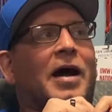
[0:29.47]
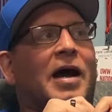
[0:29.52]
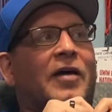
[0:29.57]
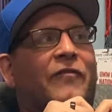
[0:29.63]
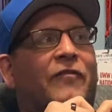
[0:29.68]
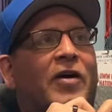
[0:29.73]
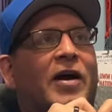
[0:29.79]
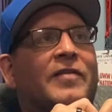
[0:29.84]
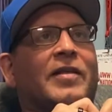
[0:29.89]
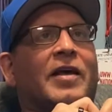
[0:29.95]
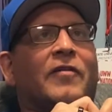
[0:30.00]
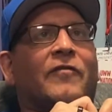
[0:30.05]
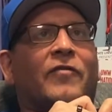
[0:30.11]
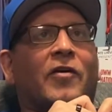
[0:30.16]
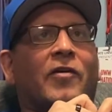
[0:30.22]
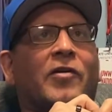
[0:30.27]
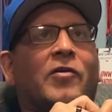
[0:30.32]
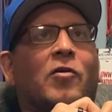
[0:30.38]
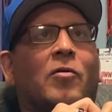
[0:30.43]
I find that
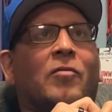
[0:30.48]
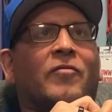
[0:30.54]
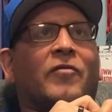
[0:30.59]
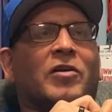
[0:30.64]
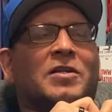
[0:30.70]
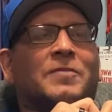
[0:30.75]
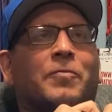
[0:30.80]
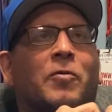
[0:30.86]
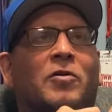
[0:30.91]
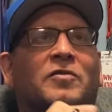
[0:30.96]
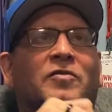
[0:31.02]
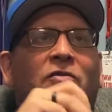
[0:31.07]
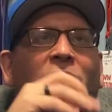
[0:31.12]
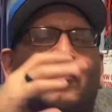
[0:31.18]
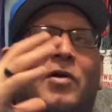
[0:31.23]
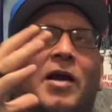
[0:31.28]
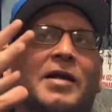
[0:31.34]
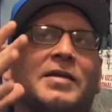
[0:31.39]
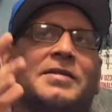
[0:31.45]
very normal in our sport. So
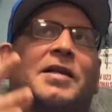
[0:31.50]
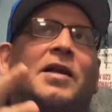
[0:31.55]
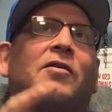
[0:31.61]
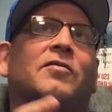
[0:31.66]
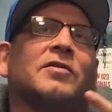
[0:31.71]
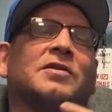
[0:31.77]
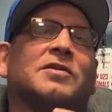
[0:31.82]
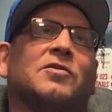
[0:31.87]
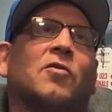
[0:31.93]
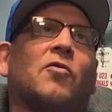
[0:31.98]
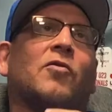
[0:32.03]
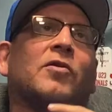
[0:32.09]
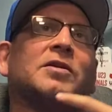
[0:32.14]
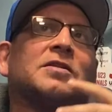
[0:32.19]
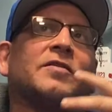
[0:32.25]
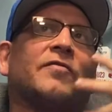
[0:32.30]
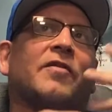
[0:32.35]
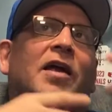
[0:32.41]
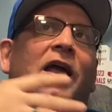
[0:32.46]
you guys telling the
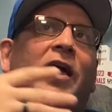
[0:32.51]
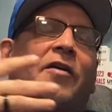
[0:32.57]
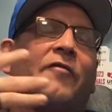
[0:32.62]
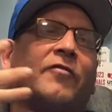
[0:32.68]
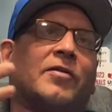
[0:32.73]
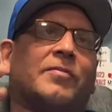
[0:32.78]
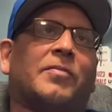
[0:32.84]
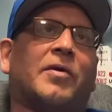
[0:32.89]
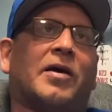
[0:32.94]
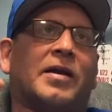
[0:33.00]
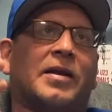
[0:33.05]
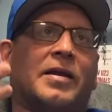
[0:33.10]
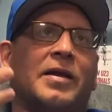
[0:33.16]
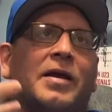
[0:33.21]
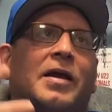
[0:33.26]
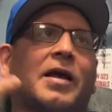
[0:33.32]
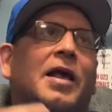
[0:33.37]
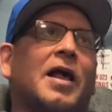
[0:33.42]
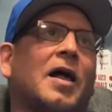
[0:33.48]
stories of everybody
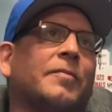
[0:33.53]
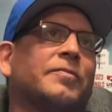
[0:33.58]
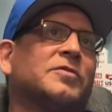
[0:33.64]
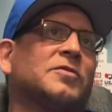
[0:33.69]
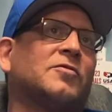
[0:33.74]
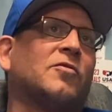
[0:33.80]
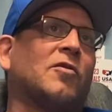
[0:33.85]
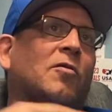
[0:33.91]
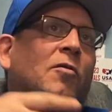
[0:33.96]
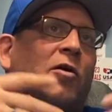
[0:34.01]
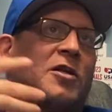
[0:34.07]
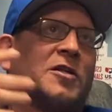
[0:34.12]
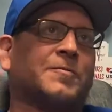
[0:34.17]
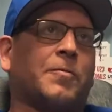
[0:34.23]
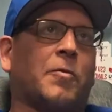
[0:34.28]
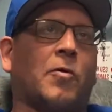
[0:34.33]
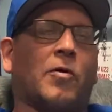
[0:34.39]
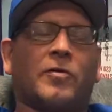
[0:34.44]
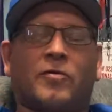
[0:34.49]
helps grow our
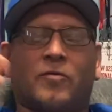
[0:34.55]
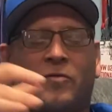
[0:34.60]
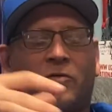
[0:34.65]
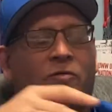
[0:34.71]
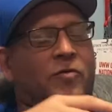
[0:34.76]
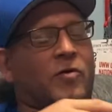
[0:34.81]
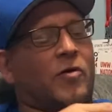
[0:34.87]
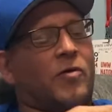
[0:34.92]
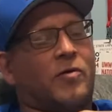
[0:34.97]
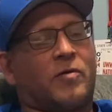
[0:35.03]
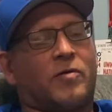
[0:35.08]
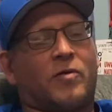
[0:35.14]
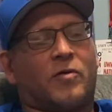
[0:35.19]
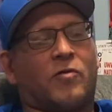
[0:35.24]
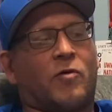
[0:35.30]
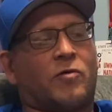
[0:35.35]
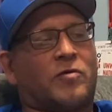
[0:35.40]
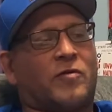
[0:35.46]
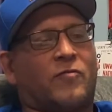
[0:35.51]
sport. The, yep. grow, the
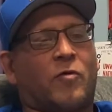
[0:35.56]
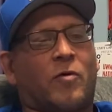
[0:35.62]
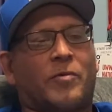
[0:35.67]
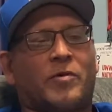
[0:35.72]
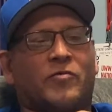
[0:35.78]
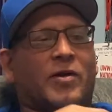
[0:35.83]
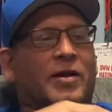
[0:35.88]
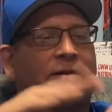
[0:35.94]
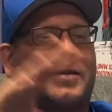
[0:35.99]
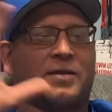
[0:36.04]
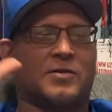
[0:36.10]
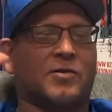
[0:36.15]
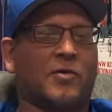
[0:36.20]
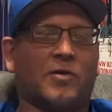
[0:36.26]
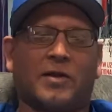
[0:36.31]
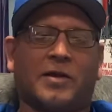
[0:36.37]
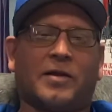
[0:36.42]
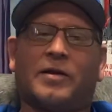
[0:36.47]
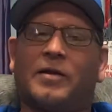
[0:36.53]
growth of women wrestling is
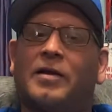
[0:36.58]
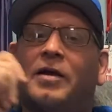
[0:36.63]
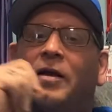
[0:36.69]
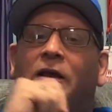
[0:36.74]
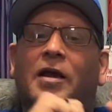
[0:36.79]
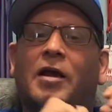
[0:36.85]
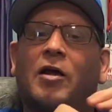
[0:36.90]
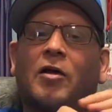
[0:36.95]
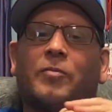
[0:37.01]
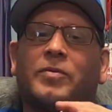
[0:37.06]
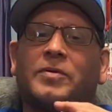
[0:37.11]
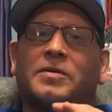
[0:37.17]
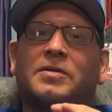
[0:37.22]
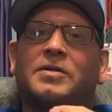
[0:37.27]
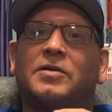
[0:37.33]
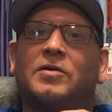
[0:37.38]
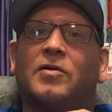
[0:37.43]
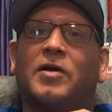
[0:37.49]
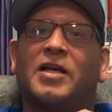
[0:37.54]
only going to help
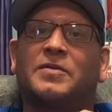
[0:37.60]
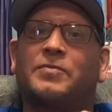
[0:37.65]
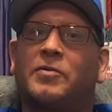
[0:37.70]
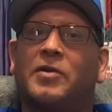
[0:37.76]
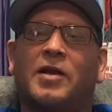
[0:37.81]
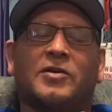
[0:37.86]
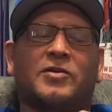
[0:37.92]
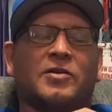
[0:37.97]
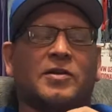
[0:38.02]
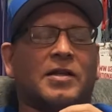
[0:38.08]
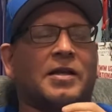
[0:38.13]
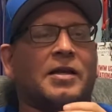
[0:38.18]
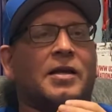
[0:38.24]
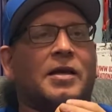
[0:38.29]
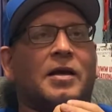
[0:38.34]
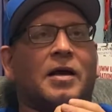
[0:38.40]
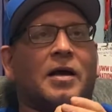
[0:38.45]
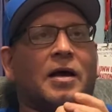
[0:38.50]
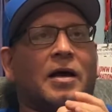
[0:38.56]
us, you know, exponentially.
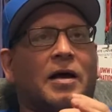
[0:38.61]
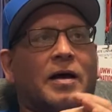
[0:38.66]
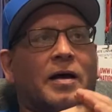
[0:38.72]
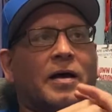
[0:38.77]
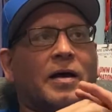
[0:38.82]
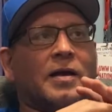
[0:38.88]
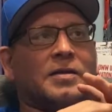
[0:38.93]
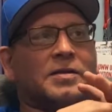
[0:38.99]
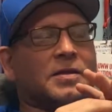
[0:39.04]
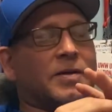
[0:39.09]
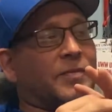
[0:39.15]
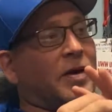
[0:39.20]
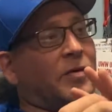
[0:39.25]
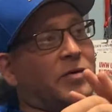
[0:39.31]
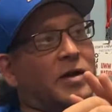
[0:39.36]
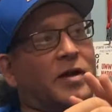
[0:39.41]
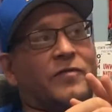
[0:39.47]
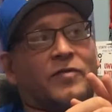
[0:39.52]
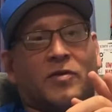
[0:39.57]
Yep. Uh, something I
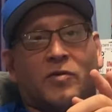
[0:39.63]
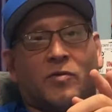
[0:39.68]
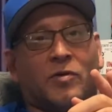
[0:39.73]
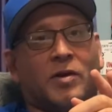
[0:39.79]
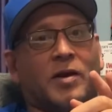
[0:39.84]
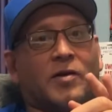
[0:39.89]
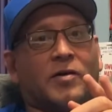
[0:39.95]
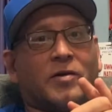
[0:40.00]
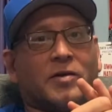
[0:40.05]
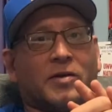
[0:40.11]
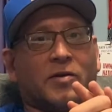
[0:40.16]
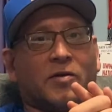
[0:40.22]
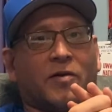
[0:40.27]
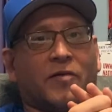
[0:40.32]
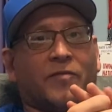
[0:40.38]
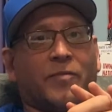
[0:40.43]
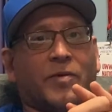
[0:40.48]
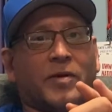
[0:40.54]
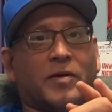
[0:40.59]
would love to do here. You know,
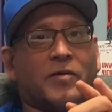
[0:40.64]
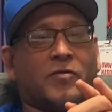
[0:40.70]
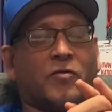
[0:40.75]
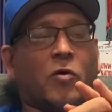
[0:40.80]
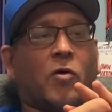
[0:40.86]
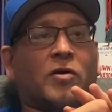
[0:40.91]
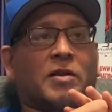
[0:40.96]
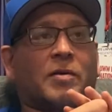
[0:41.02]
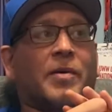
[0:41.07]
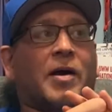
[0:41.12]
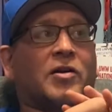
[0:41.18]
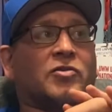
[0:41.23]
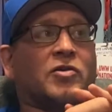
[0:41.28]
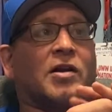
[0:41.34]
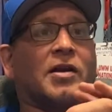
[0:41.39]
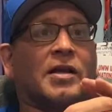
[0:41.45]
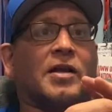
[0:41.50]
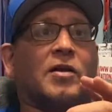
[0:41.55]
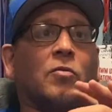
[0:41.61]
I've been talked about
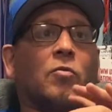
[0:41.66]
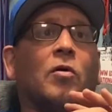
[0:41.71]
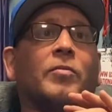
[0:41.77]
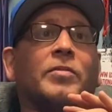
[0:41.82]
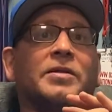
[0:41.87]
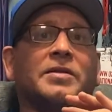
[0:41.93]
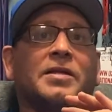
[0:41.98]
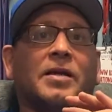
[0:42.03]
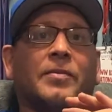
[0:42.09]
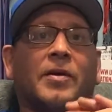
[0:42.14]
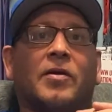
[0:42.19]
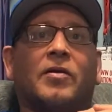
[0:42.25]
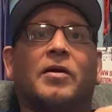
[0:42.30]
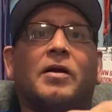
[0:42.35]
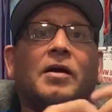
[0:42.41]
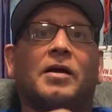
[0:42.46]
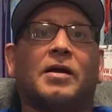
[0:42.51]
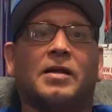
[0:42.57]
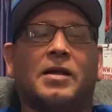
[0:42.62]
trying to get a women's team here.
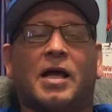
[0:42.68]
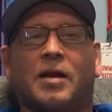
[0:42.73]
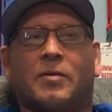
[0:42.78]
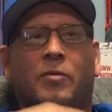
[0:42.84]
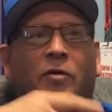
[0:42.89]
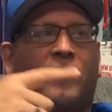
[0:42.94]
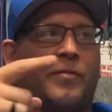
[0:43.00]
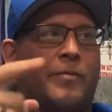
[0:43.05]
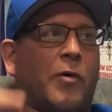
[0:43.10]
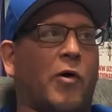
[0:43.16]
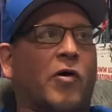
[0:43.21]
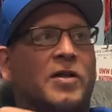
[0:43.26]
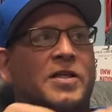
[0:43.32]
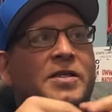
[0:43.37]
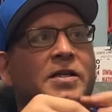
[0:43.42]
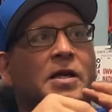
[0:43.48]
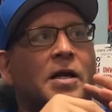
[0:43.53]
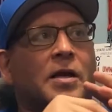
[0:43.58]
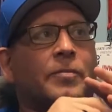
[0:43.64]
A lot of moving
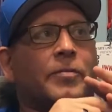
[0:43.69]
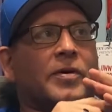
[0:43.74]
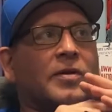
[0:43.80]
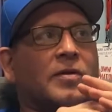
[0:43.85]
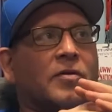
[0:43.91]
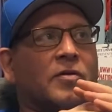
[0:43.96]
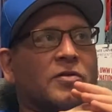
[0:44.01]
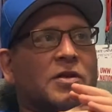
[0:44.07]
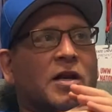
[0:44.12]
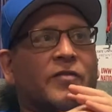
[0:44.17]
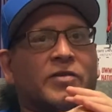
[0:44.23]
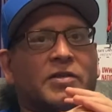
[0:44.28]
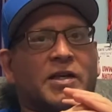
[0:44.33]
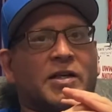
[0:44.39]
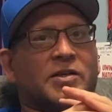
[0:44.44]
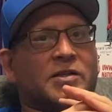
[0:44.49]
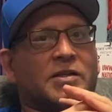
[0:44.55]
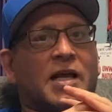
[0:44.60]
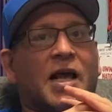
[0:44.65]
parts, but those
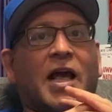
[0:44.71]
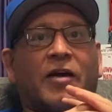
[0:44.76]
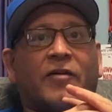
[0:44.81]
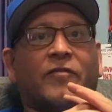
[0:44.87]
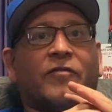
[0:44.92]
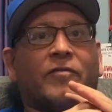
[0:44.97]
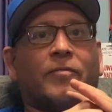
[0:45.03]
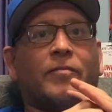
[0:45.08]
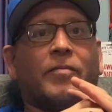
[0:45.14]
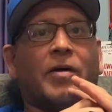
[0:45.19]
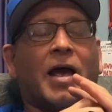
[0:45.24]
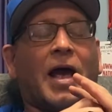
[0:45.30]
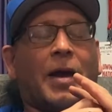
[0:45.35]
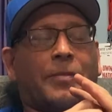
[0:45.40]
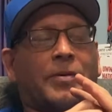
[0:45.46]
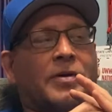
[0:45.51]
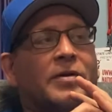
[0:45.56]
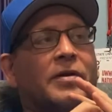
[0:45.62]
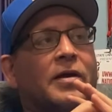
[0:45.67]
conversations have
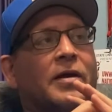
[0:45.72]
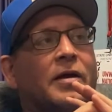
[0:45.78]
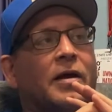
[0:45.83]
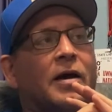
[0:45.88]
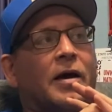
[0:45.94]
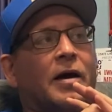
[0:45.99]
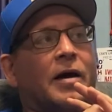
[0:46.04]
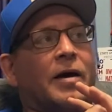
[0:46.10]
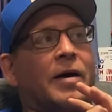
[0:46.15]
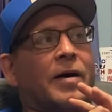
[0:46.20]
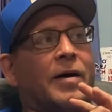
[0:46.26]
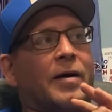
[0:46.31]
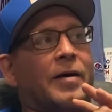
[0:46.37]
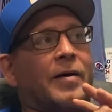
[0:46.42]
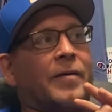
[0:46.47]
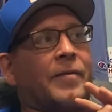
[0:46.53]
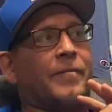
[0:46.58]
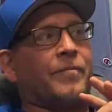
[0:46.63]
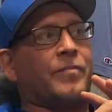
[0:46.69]
happened. Good.
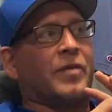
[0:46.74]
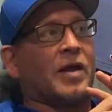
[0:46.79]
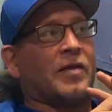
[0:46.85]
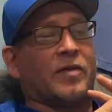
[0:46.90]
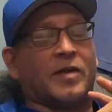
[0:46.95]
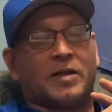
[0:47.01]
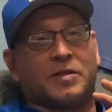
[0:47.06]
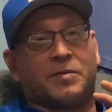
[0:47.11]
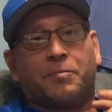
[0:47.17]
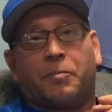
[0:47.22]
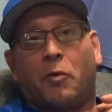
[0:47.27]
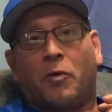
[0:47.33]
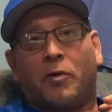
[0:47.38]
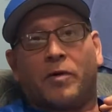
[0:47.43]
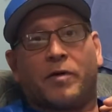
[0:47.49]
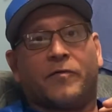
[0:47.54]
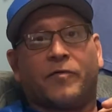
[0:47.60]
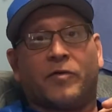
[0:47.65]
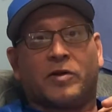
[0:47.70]
Um, I think it's
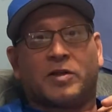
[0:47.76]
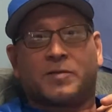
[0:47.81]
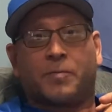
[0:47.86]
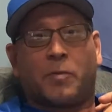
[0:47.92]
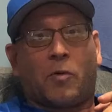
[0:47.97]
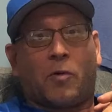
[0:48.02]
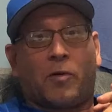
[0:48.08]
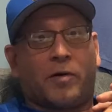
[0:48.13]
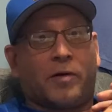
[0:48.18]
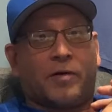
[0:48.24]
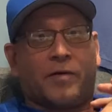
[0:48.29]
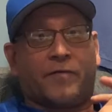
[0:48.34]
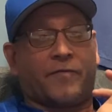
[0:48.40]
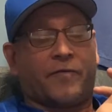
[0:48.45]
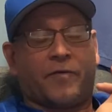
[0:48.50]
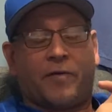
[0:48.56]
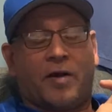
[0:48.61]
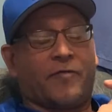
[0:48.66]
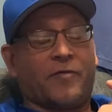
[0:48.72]
important for the sport
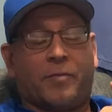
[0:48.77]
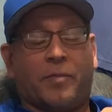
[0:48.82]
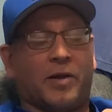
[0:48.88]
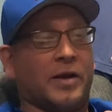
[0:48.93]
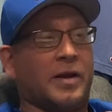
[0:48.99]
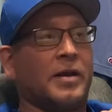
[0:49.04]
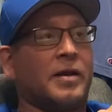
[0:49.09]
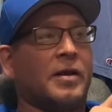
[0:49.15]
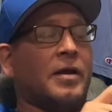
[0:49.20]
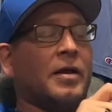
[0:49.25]
mm-hmm. for everybody.